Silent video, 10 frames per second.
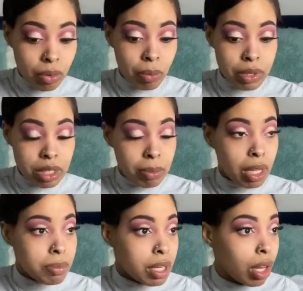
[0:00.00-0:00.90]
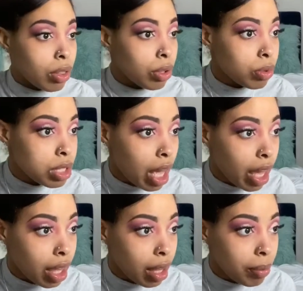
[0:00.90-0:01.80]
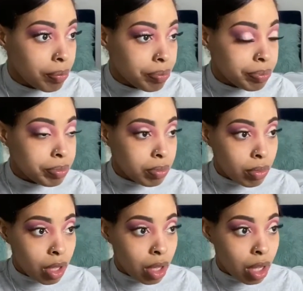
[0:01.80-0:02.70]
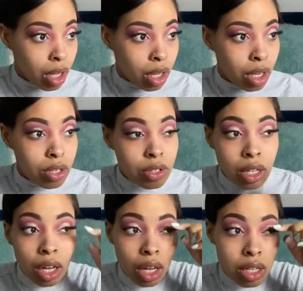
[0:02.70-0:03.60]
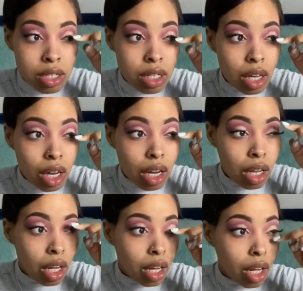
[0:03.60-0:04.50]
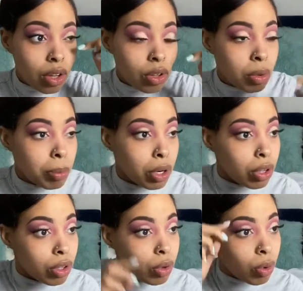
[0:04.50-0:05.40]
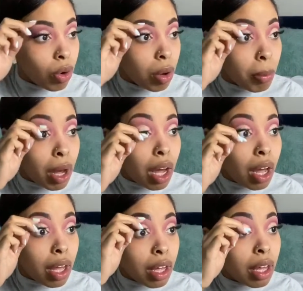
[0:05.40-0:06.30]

once it becomes like a little tacky. And as you can kind of see, I kind of like got a little bit of glue on my